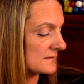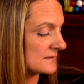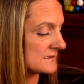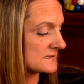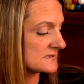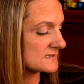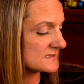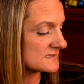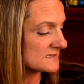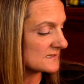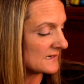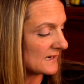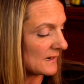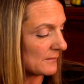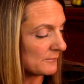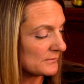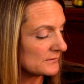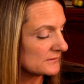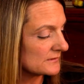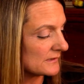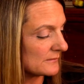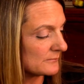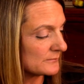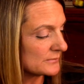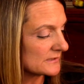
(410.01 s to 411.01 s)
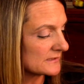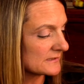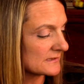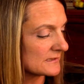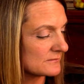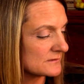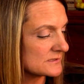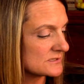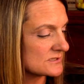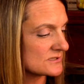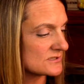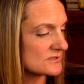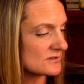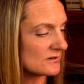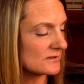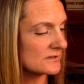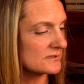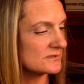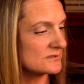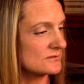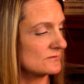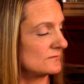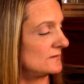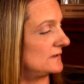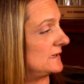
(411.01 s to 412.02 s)
This is an apple dumpling that we just
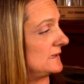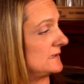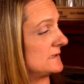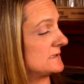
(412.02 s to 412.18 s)
started doing.